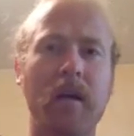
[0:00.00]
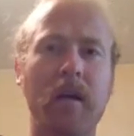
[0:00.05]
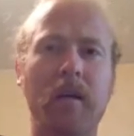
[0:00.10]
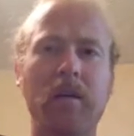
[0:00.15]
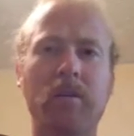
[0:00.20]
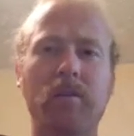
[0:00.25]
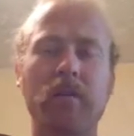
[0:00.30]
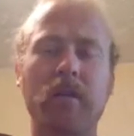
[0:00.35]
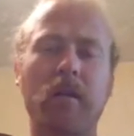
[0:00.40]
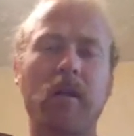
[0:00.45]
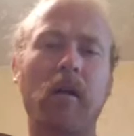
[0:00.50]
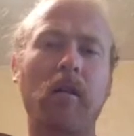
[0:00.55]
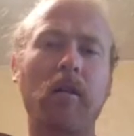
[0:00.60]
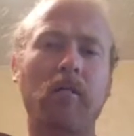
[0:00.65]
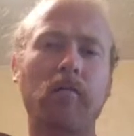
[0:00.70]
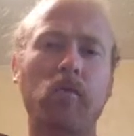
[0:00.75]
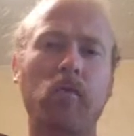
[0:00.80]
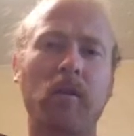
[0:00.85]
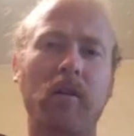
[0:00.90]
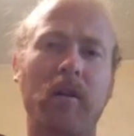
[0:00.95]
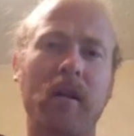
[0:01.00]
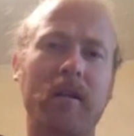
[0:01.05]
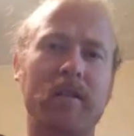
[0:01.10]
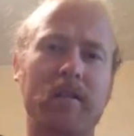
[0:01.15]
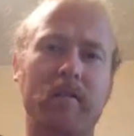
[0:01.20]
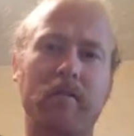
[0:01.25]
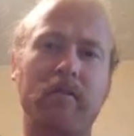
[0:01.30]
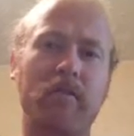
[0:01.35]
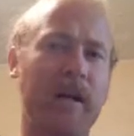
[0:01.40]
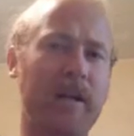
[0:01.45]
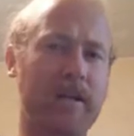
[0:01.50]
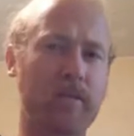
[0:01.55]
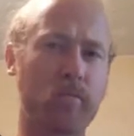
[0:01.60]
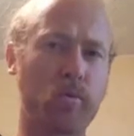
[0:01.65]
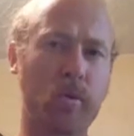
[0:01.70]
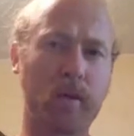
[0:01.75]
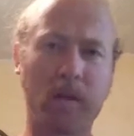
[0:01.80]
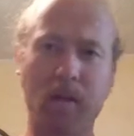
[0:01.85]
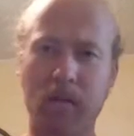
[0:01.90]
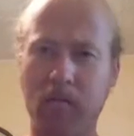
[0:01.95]
And you see, olive oil has a flash
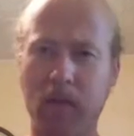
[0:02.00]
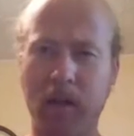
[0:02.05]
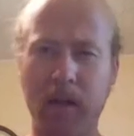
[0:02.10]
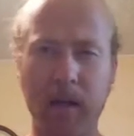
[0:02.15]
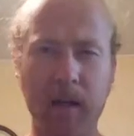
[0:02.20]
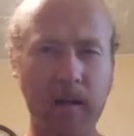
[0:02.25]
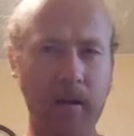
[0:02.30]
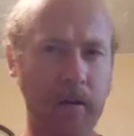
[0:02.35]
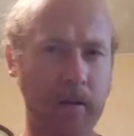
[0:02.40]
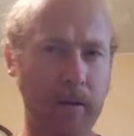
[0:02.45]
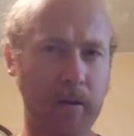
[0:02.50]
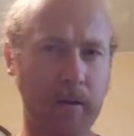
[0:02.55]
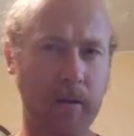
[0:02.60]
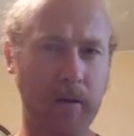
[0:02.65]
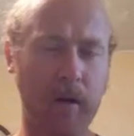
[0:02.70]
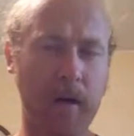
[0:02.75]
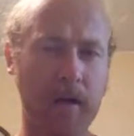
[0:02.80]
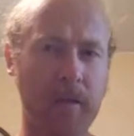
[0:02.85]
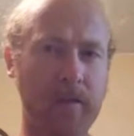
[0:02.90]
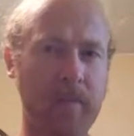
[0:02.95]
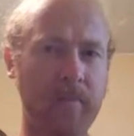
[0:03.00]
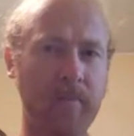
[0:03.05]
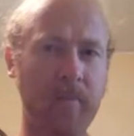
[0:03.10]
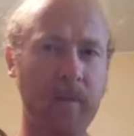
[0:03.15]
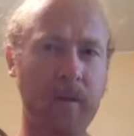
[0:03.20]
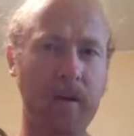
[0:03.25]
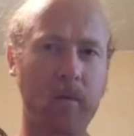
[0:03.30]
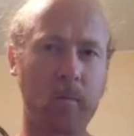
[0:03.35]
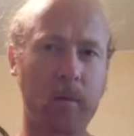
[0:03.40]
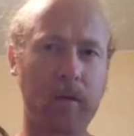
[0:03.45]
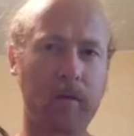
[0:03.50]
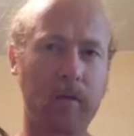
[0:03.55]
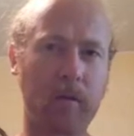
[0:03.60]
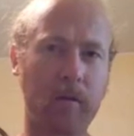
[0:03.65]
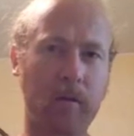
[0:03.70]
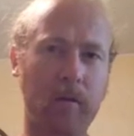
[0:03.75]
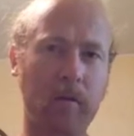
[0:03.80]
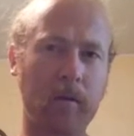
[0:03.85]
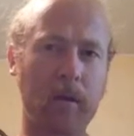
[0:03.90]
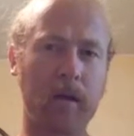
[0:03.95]
point of like 800 degrees in which
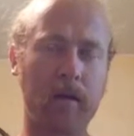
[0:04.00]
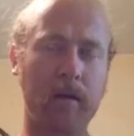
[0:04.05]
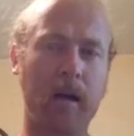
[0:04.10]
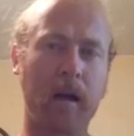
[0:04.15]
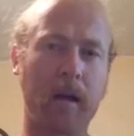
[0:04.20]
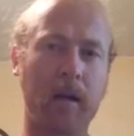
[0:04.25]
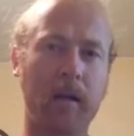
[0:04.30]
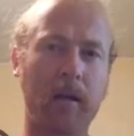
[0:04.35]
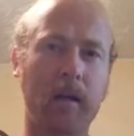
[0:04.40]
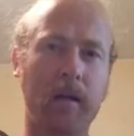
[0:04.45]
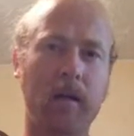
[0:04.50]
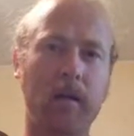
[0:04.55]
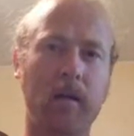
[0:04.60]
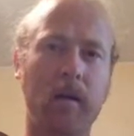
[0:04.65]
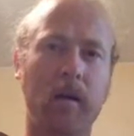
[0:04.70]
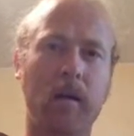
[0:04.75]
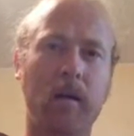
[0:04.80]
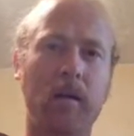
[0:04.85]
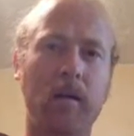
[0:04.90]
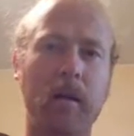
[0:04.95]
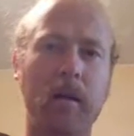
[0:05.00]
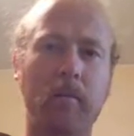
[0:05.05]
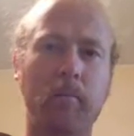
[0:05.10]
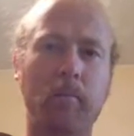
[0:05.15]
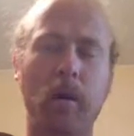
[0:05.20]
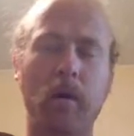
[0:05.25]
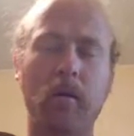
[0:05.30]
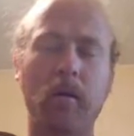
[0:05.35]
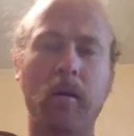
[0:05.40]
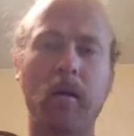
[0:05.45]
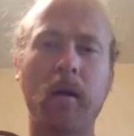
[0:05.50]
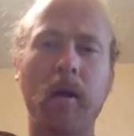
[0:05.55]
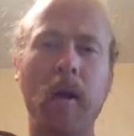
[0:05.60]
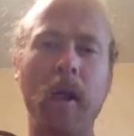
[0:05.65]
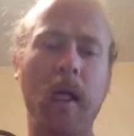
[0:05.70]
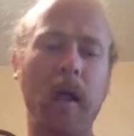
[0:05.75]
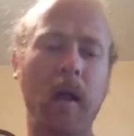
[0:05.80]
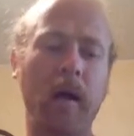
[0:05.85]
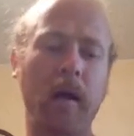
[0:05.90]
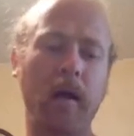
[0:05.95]
it'll ignite and uh, and burn.
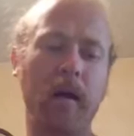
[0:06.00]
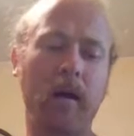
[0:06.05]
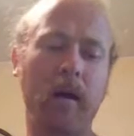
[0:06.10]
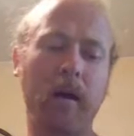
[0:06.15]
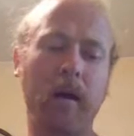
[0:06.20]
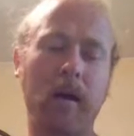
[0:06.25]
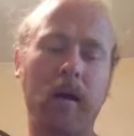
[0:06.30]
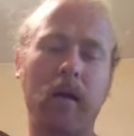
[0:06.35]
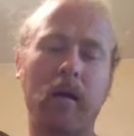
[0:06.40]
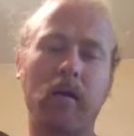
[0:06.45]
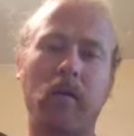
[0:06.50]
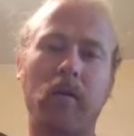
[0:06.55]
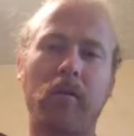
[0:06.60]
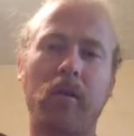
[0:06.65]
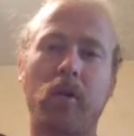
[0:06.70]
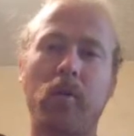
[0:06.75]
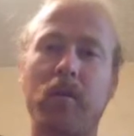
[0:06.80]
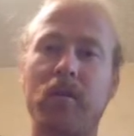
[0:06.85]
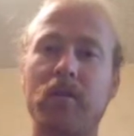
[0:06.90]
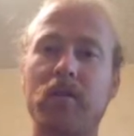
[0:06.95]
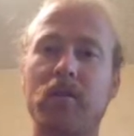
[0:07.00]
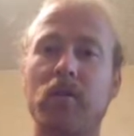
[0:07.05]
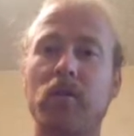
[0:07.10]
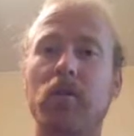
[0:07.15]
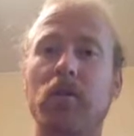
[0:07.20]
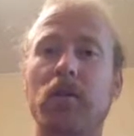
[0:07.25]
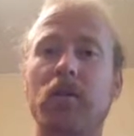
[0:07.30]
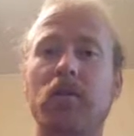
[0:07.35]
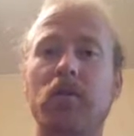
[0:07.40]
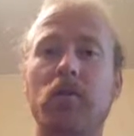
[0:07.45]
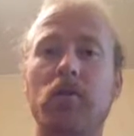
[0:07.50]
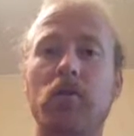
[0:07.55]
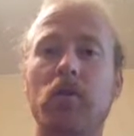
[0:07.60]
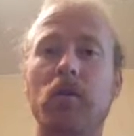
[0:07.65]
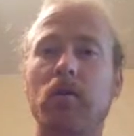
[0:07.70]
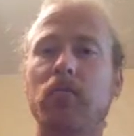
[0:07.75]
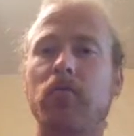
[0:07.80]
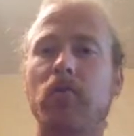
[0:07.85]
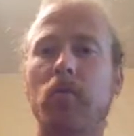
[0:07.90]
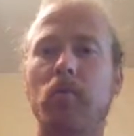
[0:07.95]
And although it's, it's
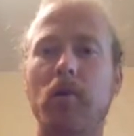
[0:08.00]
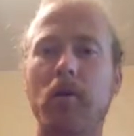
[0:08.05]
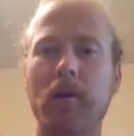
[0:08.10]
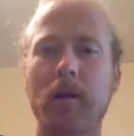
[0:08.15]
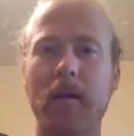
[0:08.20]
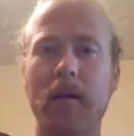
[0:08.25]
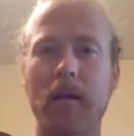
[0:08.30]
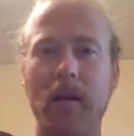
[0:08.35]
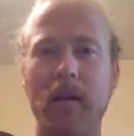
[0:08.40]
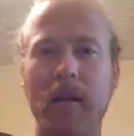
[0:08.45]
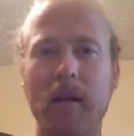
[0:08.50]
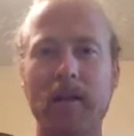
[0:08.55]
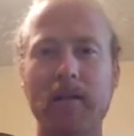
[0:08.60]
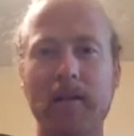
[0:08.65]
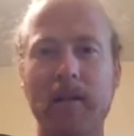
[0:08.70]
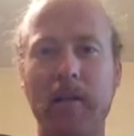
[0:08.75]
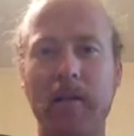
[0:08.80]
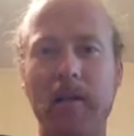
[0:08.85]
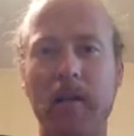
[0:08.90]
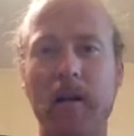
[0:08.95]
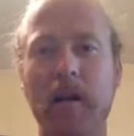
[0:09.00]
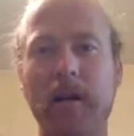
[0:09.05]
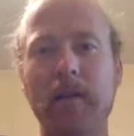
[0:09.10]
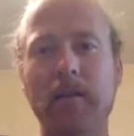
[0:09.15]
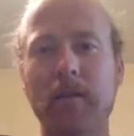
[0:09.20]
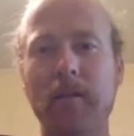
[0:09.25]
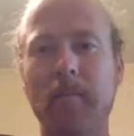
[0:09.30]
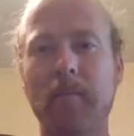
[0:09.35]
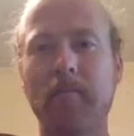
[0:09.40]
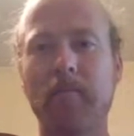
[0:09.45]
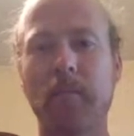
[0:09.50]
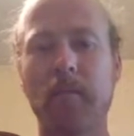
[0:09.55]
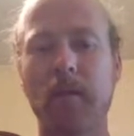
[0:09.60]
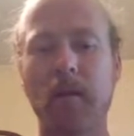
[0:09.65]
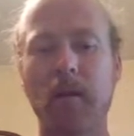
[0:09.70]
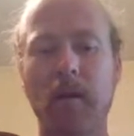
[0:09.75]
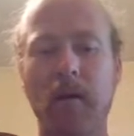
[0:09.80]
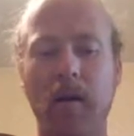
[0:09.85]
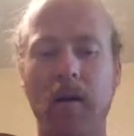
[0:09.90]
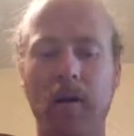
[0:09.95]
good for burning as a light,
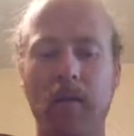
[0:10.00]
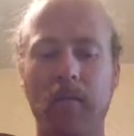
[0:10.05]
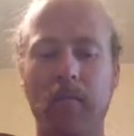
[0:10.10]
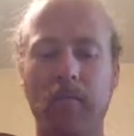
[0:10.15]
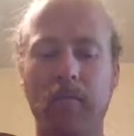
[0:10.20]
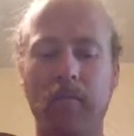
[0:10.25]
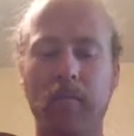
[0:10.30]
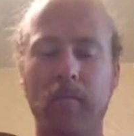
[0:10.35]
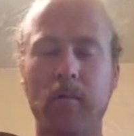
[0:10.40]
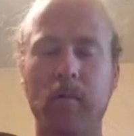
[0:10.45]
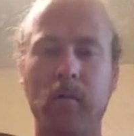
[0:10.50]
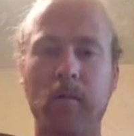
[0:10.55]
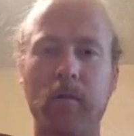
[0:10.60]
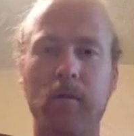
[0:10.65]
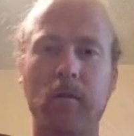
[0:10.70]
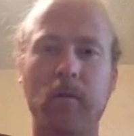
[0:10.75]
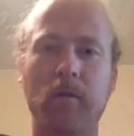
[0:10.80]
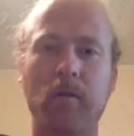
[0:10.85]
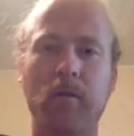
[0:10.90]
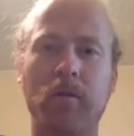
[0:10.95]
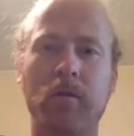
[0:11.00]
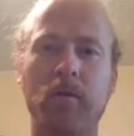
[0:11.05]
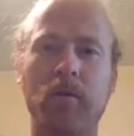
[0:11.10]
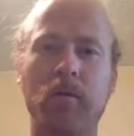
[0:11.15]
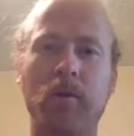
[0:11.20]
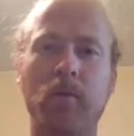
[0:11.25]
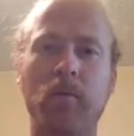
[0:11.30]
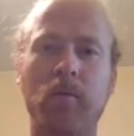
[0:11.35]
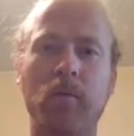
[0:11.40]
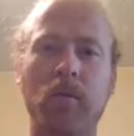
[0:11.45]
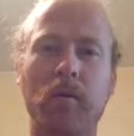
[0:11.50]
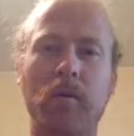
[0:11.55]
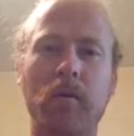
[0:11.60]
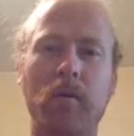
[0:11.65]
um, don't,